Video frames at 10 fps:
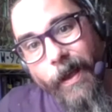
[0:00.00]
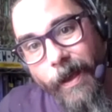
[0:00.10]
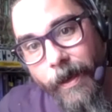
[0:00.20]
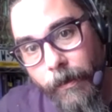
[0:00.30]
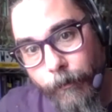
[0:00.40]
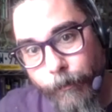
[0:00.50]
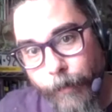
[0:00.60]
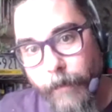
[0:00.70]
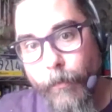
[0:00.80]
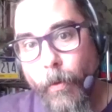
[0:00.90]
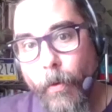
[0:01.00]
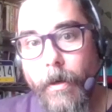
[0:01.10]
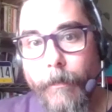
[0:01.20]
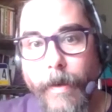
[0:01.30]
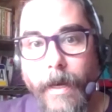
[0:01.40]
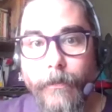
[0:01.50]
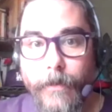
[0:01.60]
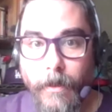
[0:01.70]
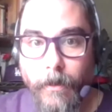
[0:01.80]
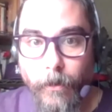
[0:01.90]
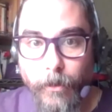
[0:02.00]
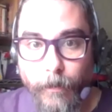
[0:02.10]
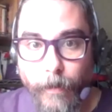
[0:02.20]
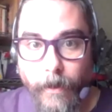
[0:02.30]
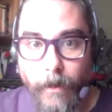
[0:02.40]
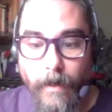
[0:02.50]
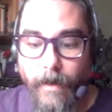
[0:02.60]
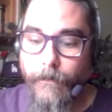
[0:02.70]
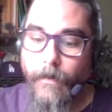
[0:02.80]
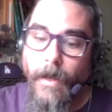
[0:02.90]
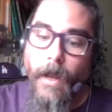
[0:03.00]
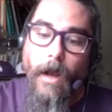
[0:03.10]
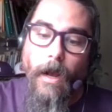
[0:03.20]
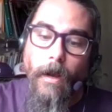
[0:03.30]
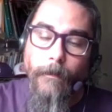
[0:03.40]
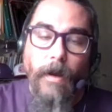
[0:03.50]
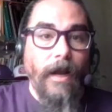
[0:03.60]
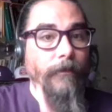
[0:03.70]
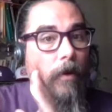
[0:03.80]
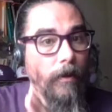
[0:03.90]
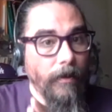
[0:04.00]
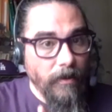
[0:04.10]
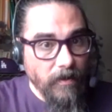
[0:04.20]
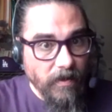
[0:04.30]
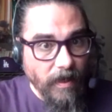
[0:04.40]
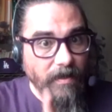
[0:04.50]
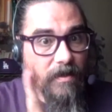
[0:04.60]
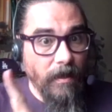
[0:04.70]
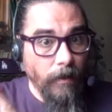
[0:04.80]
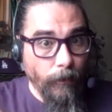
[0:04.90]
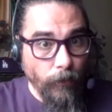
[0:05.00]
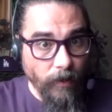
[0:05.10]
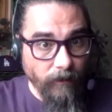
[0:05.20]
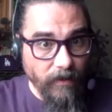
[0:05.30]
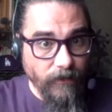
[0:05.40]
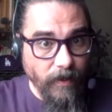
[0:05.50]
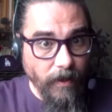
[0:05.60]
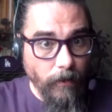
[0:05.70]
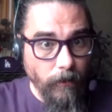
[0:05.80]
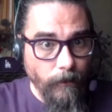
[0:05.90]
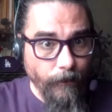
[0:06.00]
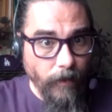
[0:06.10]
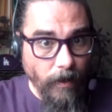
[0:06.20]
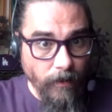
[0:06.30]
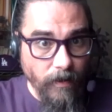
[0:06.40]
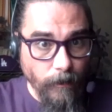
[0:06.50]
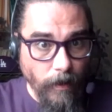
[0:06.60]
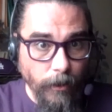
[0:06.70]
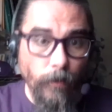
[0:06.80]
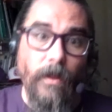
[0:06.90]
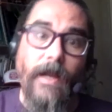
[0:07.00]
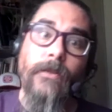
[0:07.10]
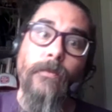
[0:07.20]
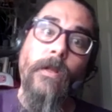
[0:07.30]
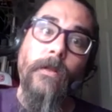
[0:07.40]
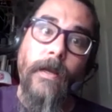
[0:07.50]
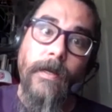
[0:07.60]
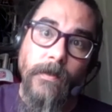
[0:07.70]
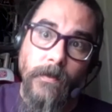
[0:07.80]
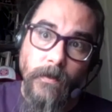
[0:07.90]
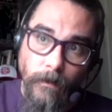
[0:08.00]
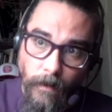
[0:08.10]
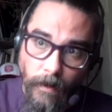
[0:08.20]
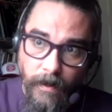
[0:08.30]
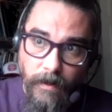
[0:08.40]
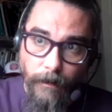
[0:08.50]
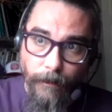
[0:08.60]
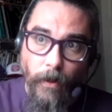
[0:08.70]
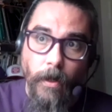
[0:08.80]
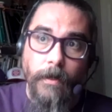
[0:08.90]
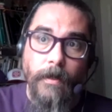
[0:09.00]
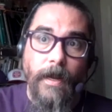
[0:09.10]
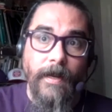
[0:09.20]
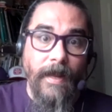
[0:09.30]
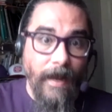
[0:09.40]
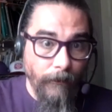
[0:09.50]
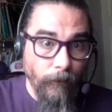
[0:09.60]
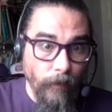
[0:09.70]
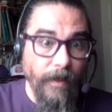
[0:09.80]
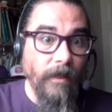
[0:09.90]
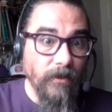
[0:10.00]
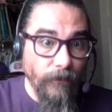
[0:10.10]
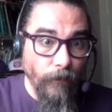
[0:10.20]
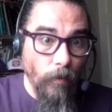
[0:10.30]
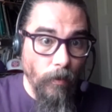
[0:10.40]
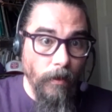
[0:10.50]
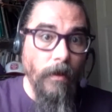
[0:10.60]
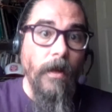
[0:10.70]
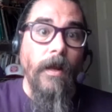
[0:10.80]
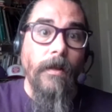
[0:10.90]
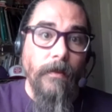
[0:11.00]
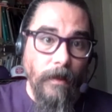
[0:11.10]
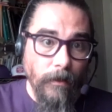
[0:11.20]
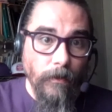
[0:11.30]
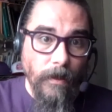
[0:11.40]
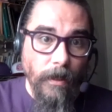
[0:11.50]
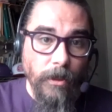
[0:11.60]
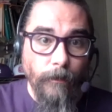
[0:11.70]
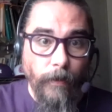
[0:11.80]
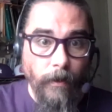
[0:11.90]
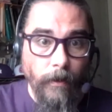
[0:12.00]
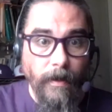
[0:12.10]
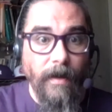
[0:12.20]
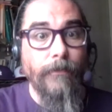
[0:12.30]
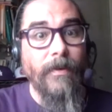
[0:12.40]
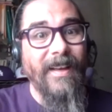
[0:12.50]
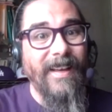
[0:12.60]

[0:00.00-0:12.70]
and a bit more about the conclusion paragraph. I've already discussed in the previous video in this module, as well as hinted upon and have readings for the introduction paragraph